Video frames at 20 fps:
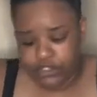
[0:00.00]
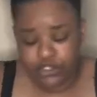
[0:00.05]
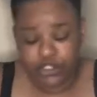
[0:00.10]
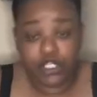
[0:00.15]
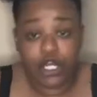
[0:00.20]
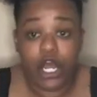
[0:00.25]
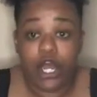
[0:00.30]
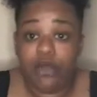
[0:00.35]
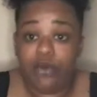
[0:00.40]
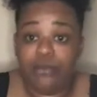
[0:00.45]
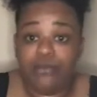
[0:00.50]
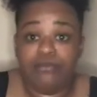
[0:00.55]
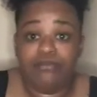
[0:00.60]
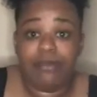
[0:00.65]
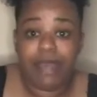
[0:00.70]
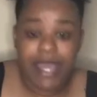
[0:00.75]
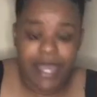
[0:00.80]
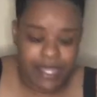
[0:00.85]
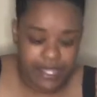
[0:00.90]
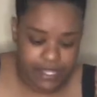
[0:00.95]
Don't
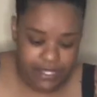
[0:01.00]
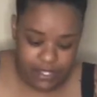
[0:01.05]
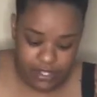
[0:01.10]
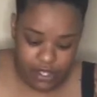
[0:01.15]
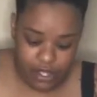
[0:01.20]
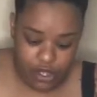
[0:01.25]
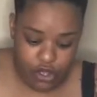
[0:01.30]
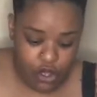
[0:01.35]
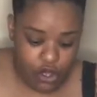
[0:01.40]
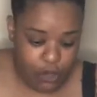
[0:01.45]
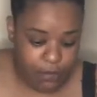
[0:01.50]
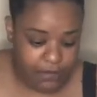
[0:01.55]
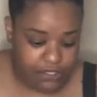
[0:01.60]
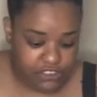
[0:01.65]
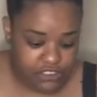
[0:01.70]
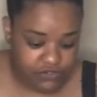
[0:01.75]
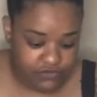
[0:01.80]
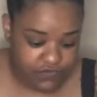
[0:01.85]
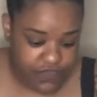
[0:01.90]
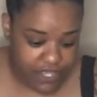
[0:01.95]
make a whole
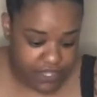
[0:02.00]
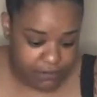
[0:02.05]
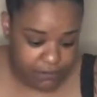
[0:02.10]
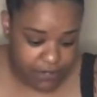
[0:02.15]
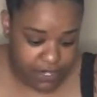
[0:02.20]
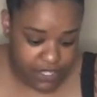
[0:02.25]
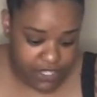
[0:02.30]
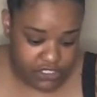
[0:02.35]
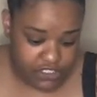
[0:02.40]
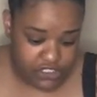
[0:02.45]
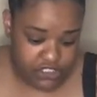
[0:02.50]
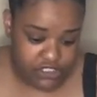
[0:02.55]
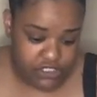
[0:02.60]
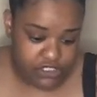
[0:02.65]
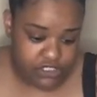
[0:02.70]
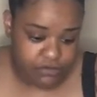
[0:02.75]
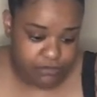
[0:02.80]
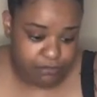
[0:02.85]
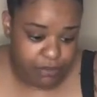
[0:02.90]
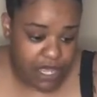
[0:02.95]
bunch of fake
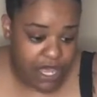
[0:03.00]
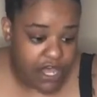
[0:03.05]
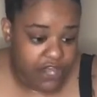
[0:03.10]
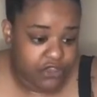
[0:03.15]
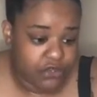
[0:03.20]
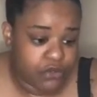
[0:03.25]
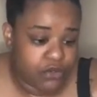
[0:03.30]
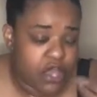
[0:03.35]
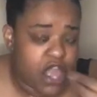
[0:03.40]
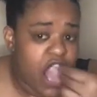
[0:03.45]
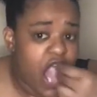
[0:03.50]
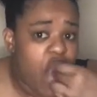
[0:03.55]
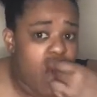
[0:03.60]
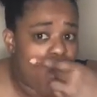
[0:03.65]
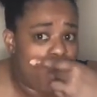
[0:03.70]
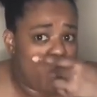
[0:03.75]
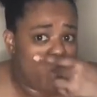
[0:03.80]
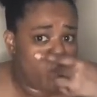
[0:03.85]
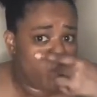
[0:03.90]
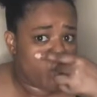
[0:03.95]
pages bothering
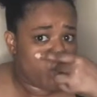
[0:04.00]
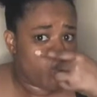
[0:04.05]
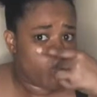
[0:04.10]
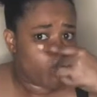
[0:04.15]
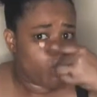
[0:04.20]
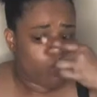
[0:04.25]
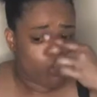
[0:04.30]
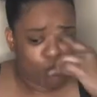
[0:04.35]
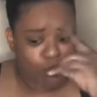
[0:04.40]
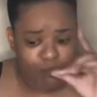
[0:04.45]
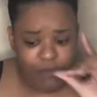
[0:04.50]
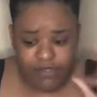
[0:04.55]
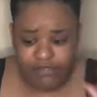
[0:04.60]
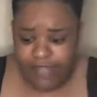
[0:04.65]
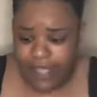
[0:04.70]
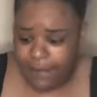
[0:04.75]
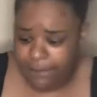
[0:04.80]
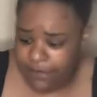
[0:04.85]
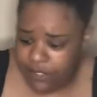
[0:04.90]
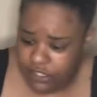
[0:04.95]

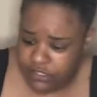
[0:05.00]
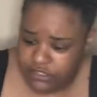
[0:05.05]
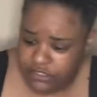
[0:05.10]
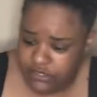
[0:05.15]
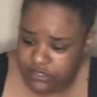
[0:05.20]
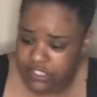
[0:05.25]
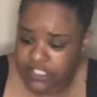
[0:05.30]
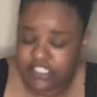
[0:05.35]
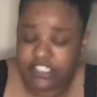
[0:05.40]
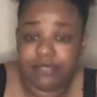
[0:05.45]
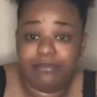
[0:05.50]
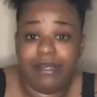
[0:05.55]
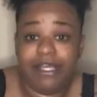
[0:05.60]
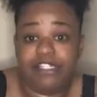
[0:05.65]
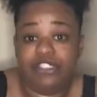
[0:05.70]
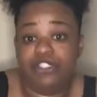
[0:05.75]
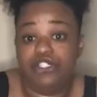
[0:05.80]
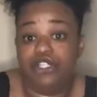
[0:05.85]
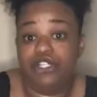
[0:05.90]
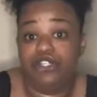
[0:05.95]
that person, because it
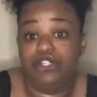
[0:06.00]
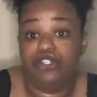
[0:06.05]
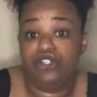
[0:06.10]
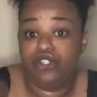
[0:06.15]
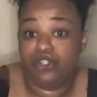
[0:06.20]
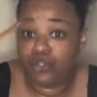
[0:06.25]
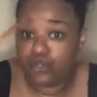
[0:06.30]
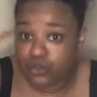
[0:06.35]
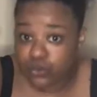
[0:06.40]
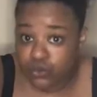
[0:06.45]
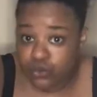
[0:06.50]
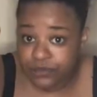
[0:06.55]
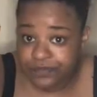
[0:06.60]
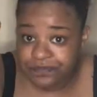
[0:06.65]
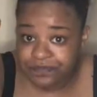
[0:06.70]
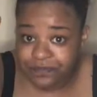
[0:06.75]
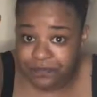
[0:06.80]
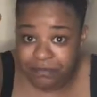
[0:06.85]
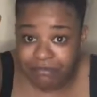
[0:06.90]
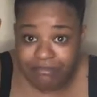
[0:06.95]
makes you
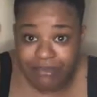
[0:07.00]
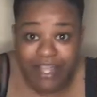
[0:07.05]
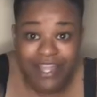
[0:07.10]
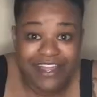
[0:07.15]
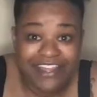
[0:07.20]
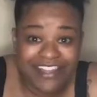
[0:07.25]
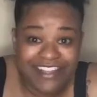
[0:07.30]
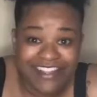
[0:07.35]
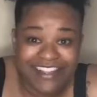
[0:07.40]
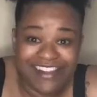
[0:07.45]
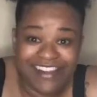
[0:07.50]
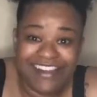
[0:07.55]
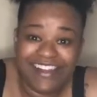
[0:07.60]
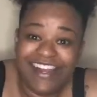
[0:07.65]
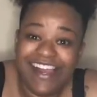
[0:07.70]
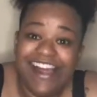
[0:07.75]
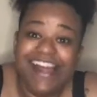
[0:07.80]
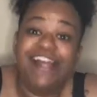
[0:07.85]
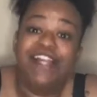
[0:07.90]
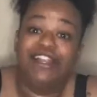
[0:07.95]

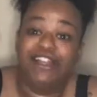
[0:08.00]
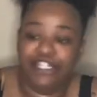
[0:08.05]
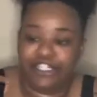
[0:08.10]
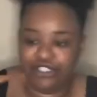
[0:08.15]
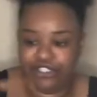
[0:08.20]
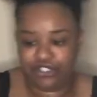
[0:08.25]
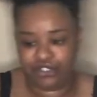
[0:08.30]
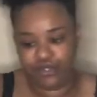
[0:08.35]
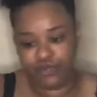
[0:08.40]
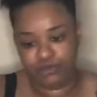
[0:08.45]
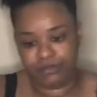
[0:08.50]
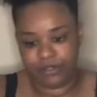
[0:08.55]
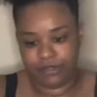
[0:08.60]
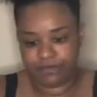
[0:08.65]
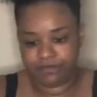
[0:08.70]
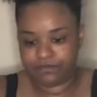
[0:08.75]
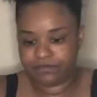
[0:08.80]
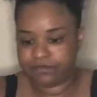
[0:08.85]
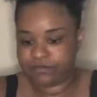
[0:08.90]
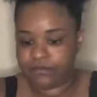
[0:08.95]
look stupid
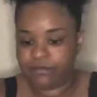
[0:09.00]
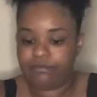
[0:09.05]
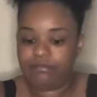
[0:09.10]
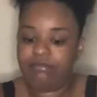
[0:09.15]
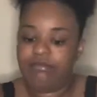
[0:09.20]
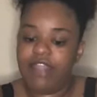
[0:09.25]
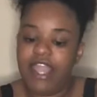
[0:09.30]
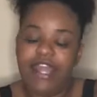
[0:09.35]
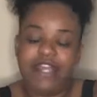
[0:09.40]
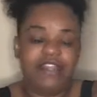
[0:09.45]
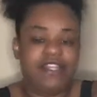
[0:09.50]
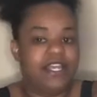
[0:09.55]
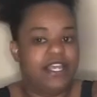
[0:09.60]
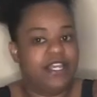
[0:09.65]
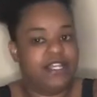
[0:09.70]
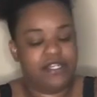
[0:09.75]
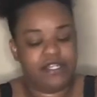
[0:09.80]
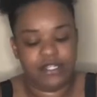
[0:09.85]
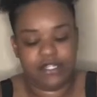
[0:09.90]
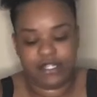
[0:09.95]
at the
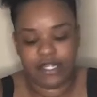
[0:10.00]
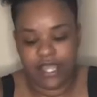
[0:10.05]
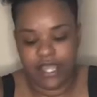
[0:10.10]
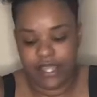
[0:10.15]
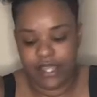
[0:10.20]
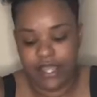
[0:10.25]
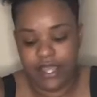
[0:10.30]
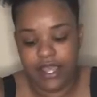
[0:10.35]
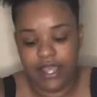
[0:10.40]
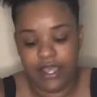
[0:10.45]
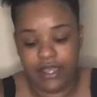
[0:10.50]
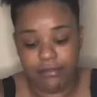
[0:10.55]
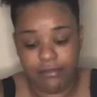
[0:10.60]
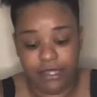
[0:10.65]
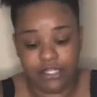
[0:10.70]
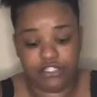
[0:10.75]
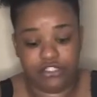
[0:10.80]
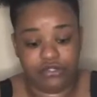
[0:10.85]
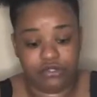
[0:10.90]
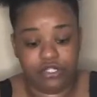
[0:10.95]
end of the day. It
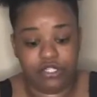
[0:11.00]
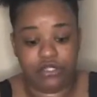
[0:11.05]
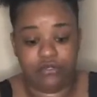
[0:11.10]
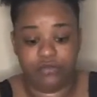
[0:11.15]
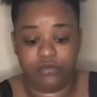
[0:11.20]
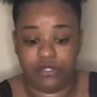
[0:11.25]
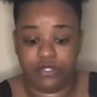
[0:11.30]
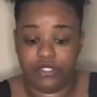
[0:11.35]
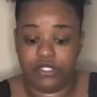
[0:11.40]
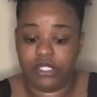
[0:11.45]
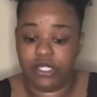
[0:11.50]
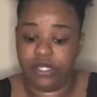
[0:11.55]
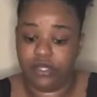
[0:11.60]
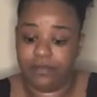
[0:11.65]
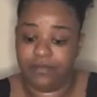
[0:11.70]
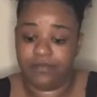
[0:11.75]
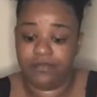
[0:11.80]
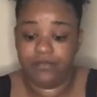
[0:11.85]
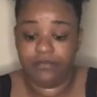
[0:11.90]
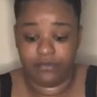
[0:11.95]
makes you look real
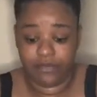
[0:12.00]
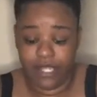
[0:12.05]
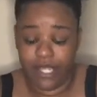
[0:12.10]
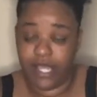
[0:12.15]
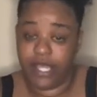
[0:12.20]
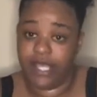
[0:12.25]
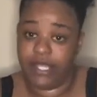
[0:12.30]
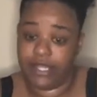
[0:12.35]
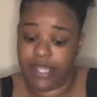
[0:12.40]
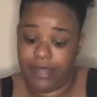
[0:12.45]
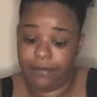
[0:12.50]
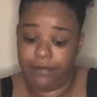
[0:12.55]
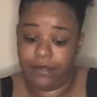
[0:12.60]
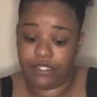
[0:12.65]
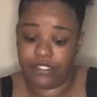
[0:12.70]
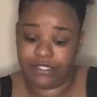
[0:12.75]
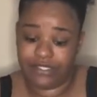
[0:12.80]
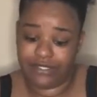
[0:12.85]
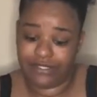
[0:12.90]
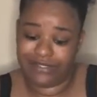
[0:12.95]
dumb, and that
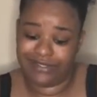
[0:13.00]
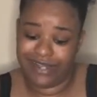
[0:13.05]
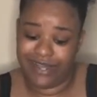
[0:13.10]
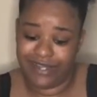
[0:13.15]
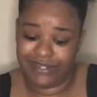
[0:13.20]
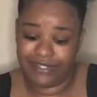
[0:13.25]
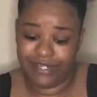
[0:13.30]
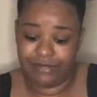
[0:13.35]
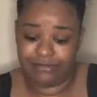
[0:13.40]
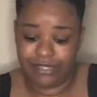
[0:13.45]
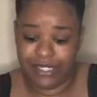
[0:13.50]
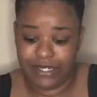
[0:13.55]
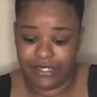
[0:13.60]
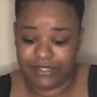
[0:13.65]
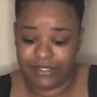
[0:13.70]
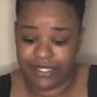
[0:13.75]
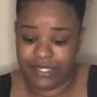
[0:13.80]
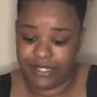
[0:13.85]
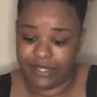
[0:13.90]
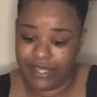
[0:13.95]
person is 9 times out
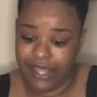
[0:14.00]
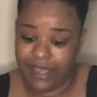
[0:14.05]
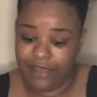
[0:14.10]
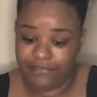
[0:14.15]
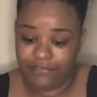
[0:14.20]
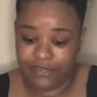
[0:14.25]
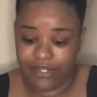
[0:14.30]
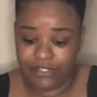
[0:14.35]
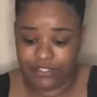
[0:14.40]
of 10 laughing